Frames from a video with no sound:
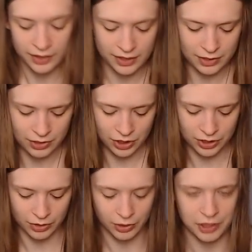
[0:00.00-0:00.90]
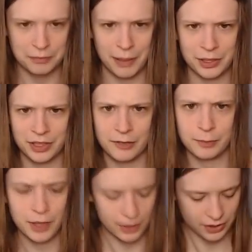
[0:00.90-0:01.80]
This is just a magic
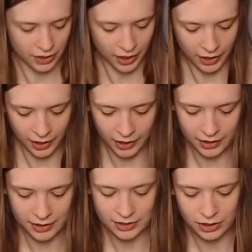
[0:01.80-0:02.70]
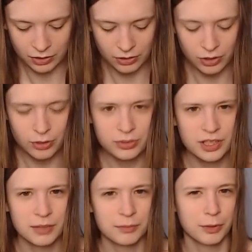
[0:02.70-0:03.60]
gift box that is
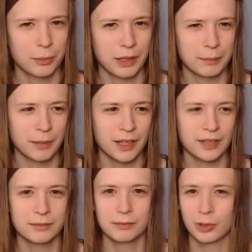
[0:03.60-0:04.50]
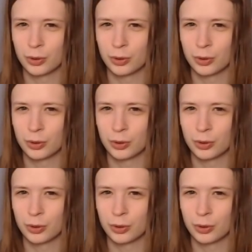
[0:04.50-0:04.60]
using for my